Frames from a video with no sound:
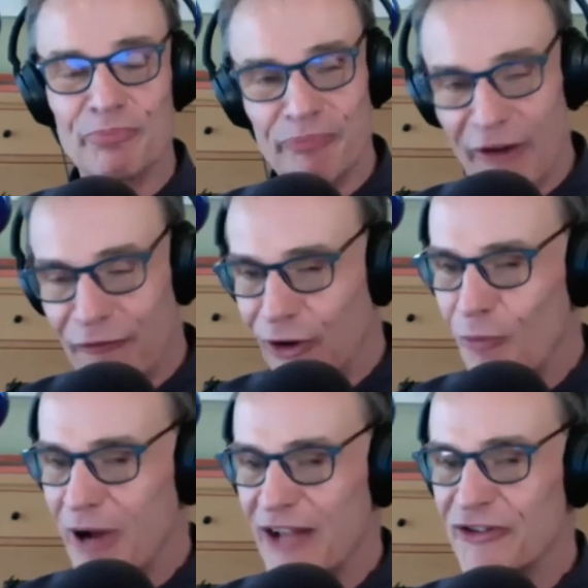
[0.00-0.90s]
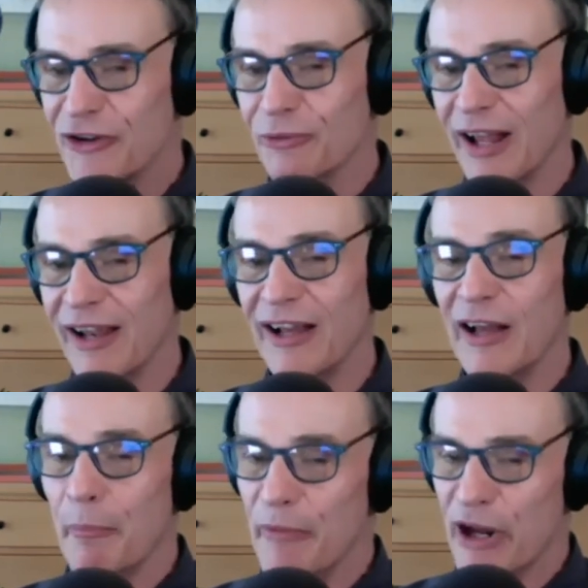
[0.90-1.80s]
buffalo mozzarella,
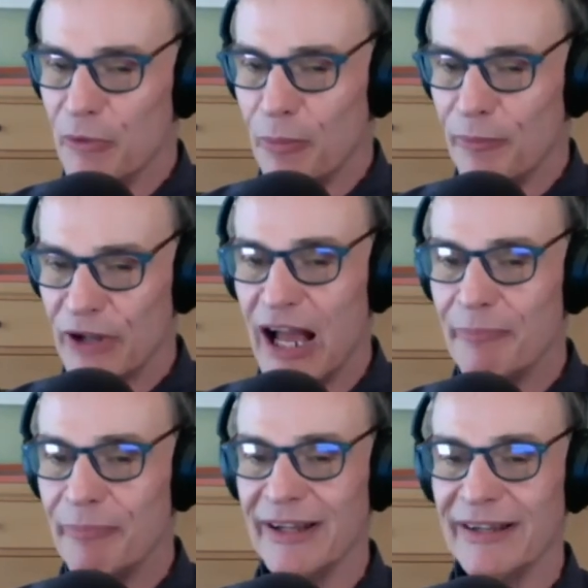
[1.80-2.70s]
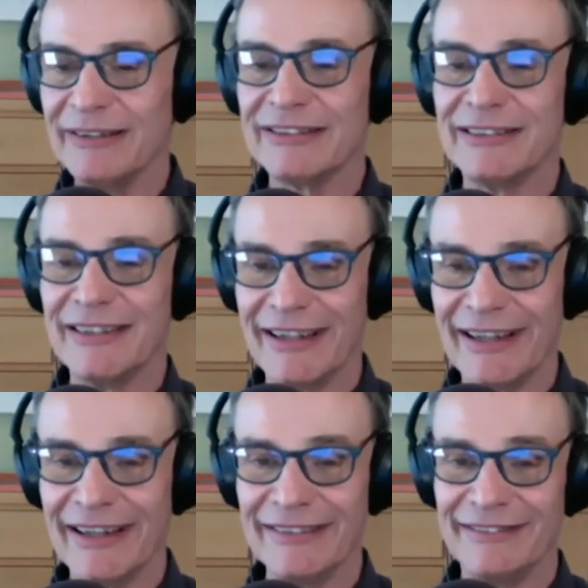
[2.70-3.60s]
minimal toppings,
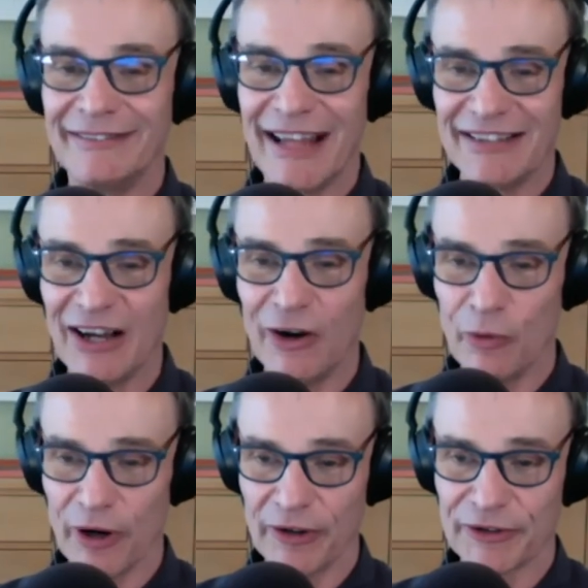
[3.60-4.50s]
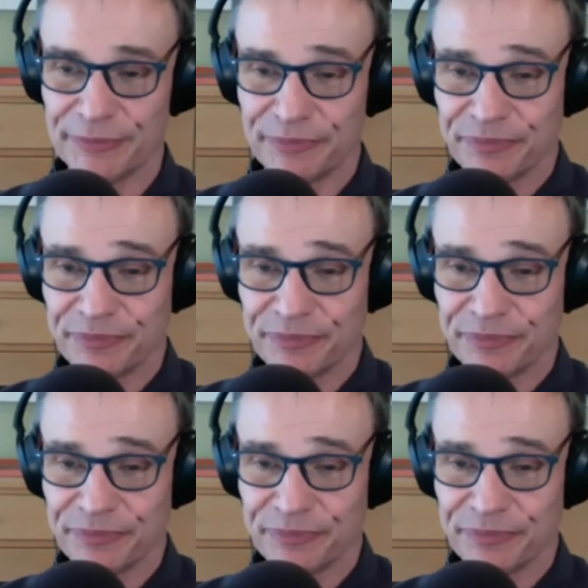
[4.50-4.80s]
and that's how it works.